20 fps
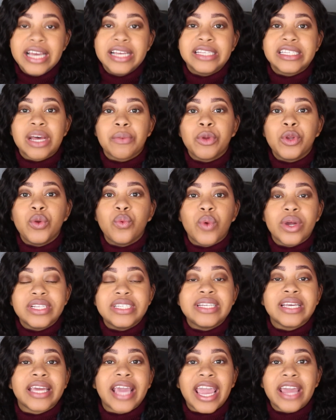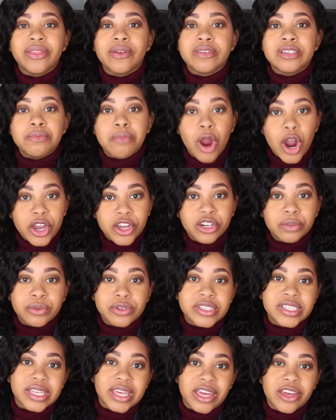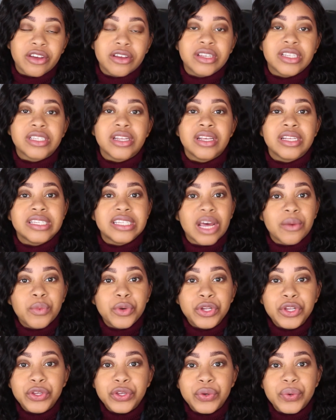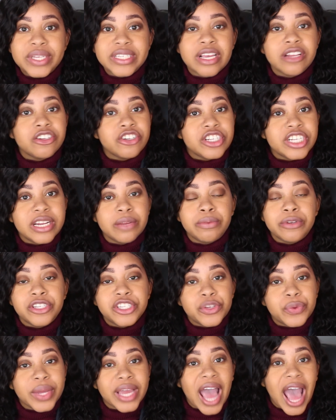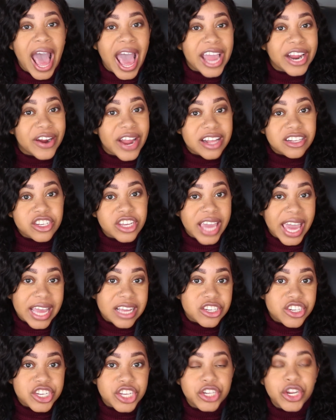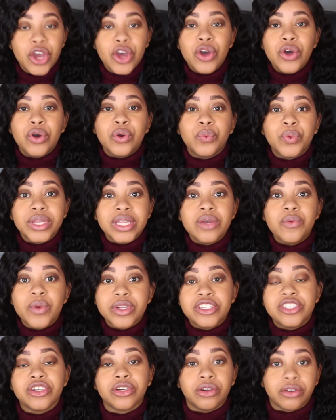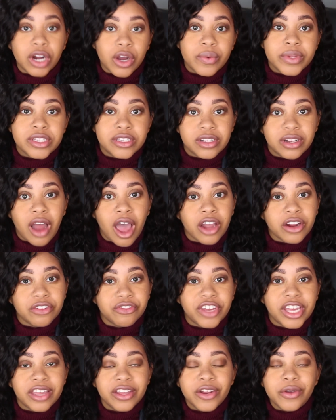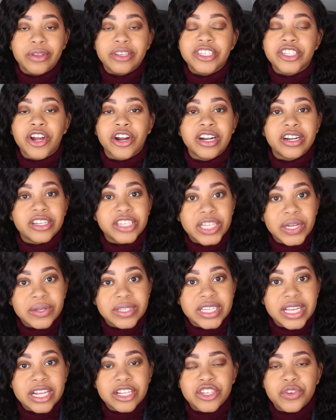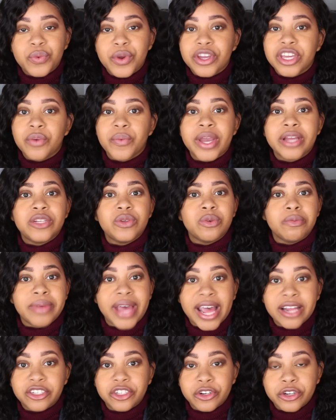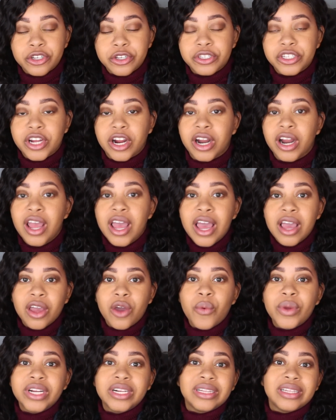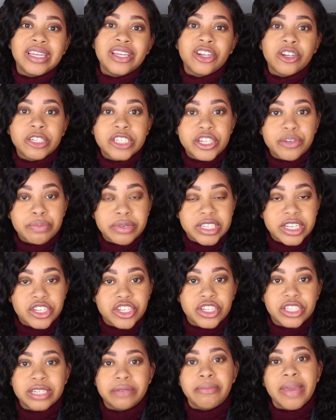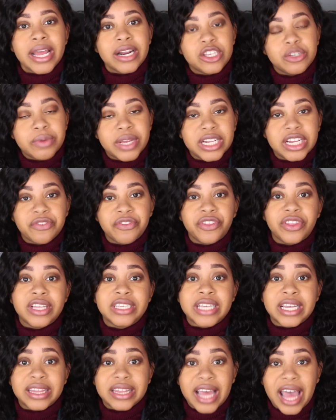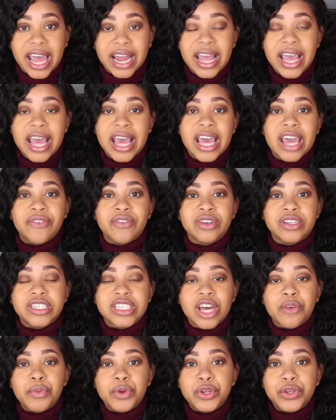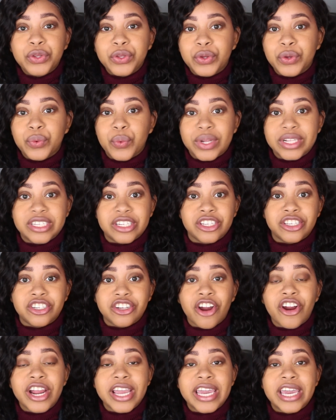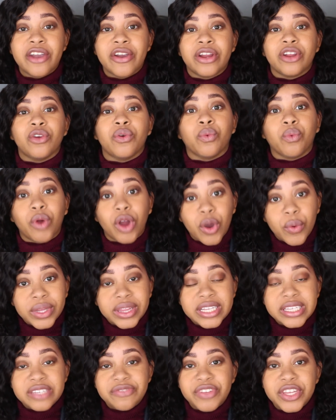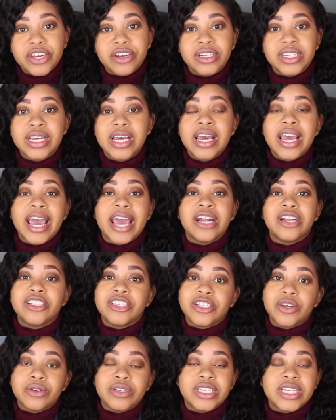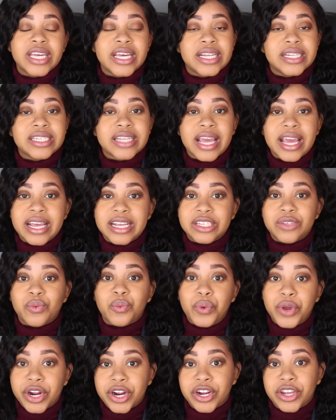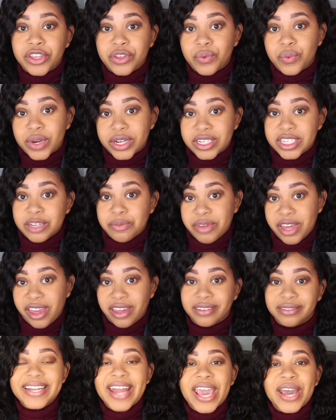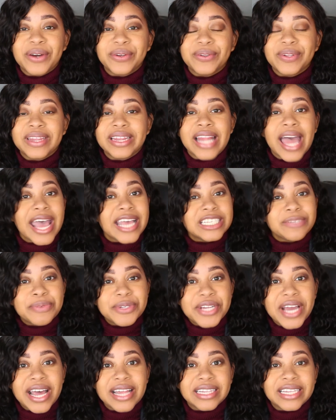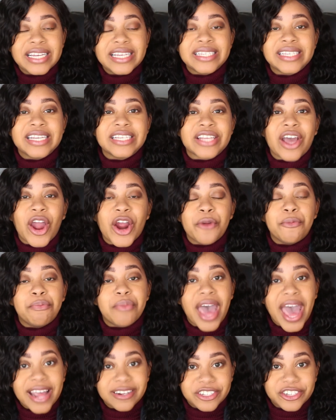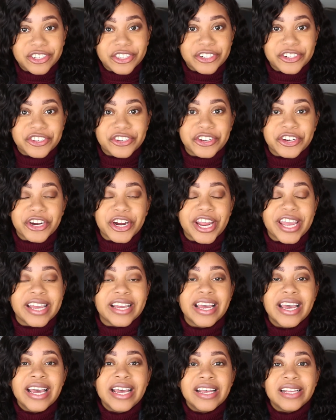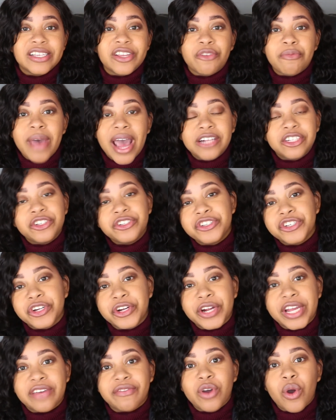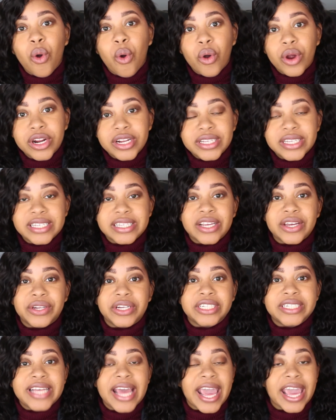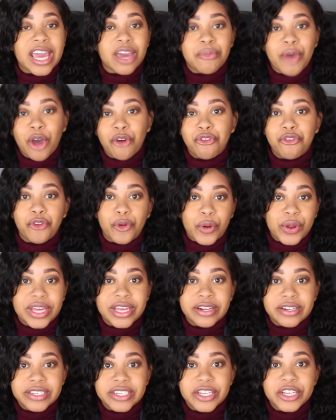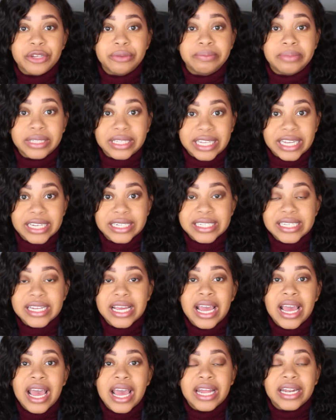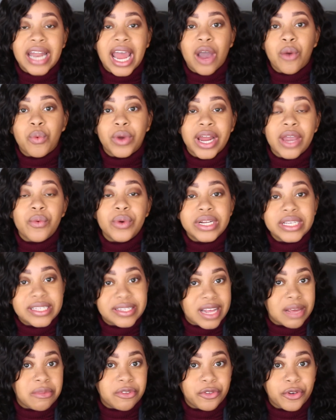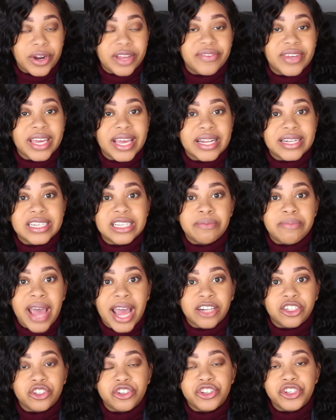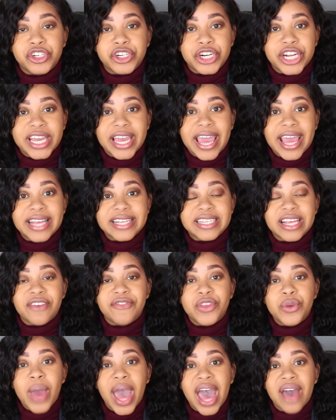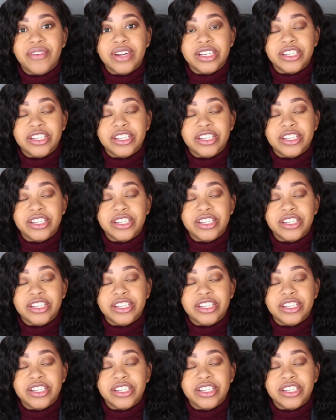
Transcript: someone who wants to gain those marketable skills, someone who is interested in pursuing higher education, who really wants to grow in sonography. You know, you start an associate, you work your way to a bachelor's, you start going into leadership positions and management and different things like that. If you're someone who wants to start here and grow in this field, an associate's is where you want to be. Now, last but not least is our bachelor's degree. So the bachelor's degree, of course, is going to take about 4 years to complete. Now, what I want to say before I even get into the bachelor's degree is if you have an